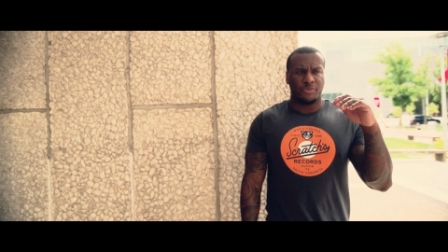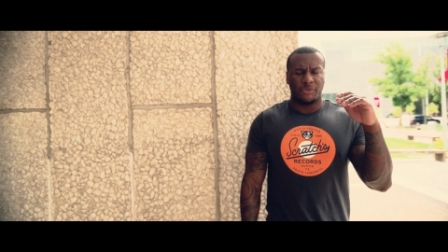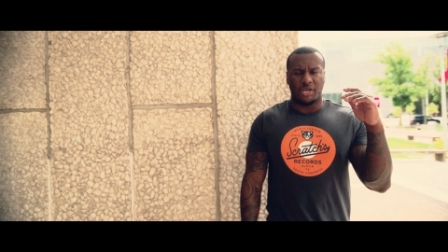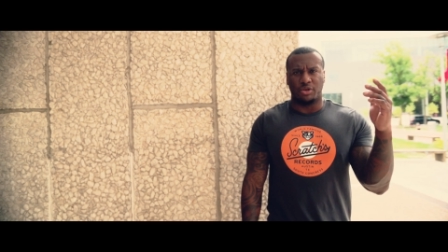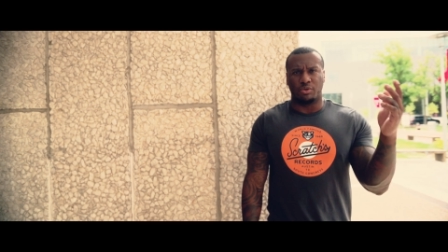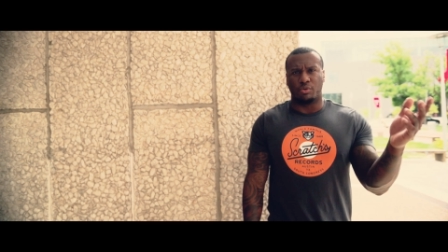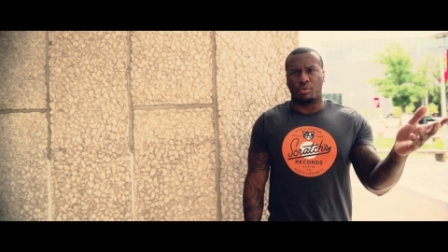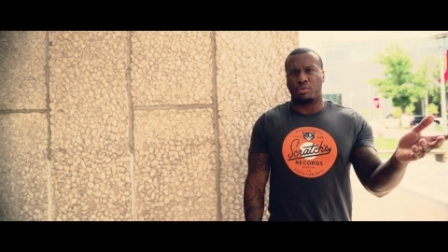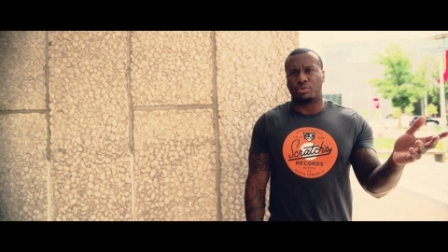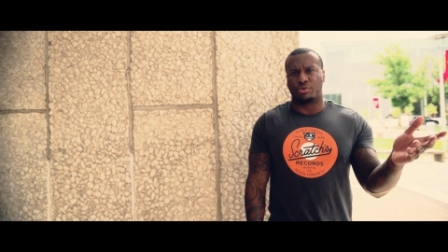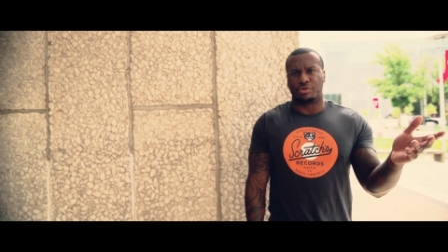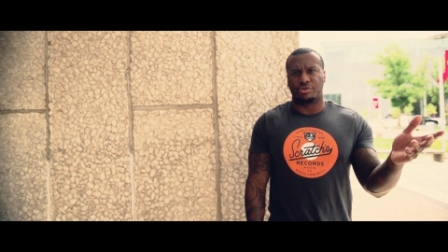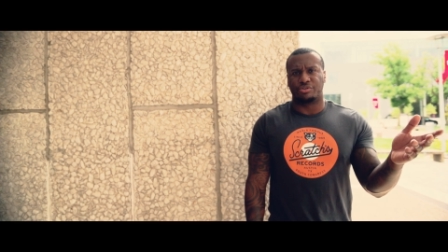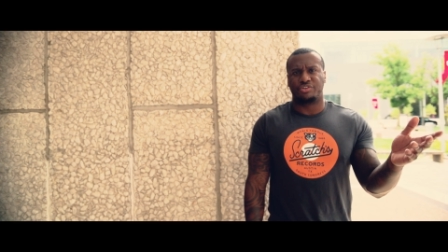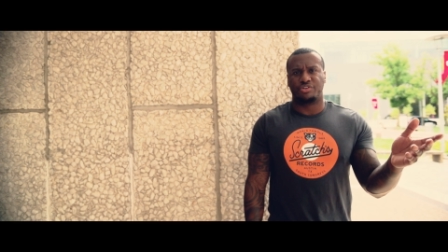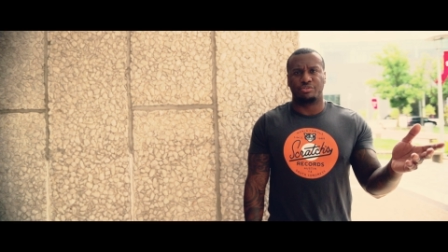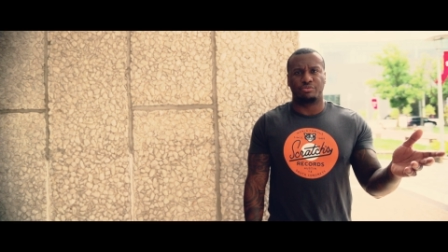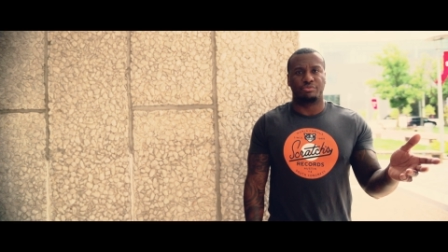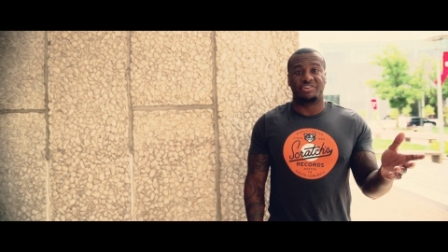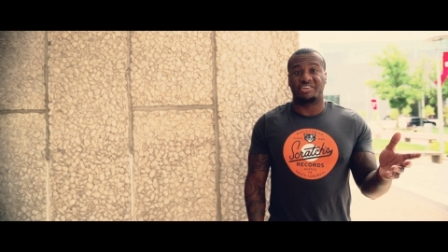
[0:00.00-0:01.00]
in order
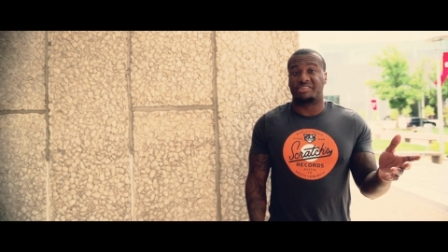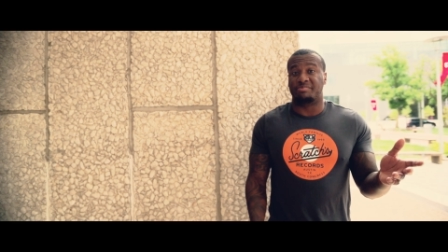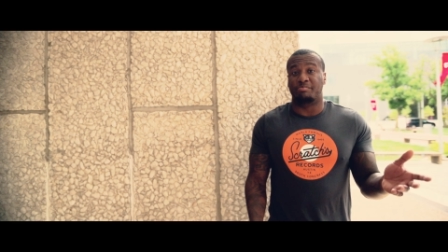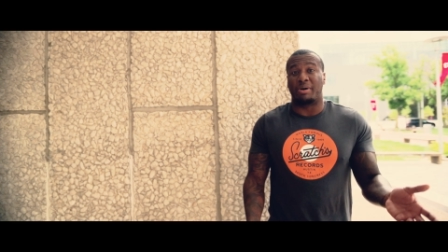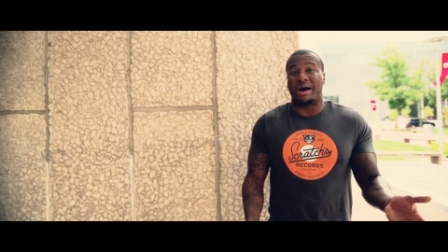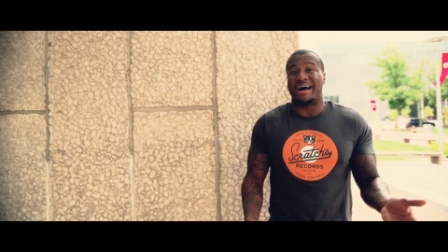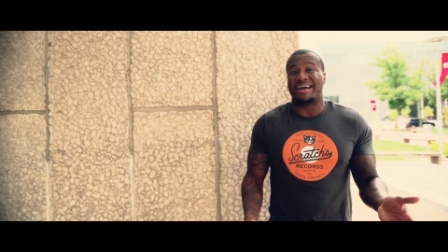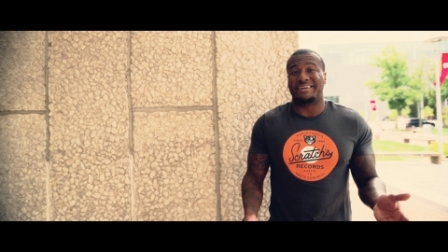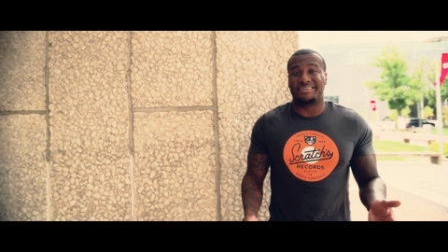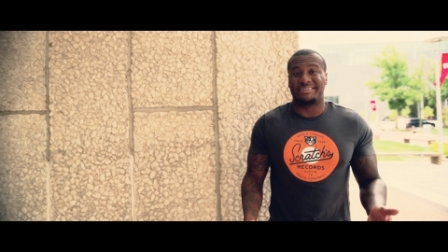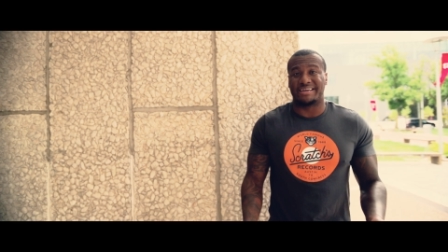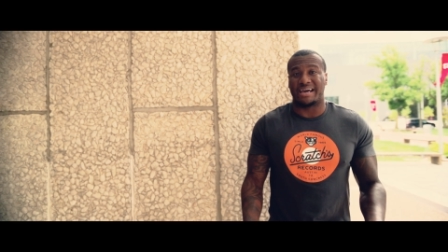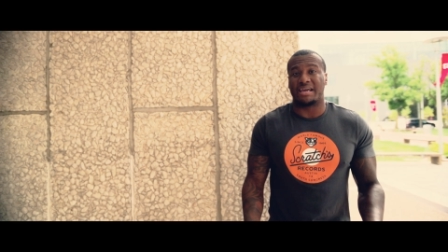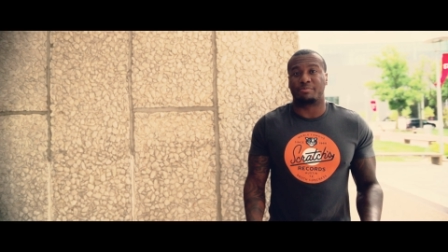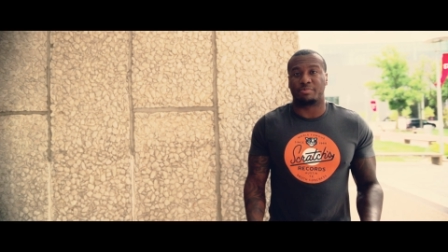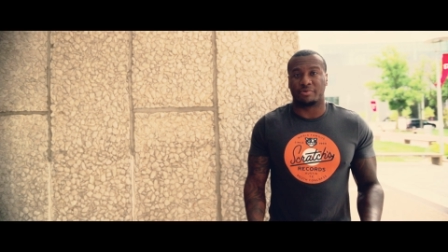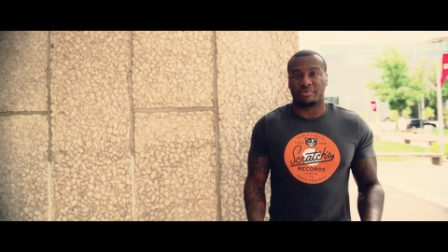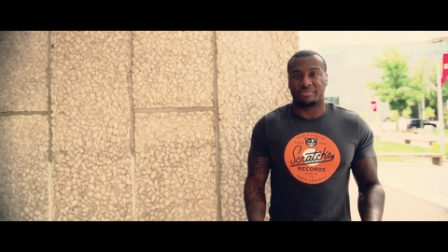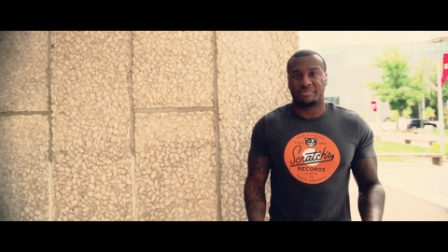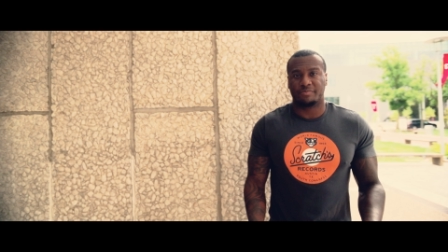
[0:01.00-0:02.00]
to just buy
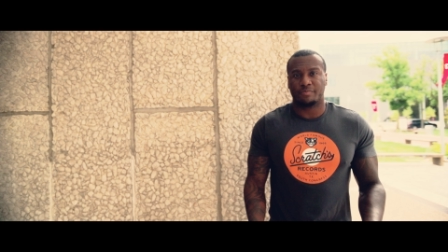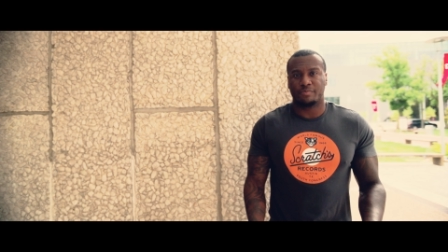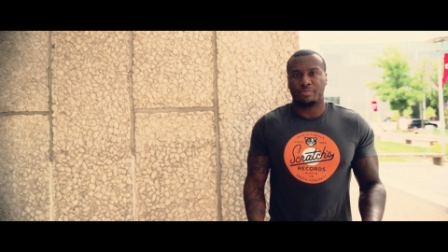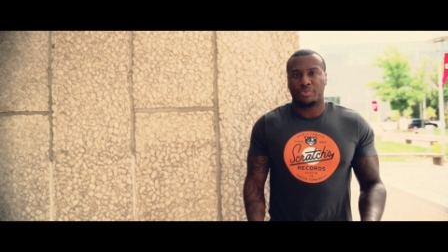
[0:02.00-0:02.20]
diapers.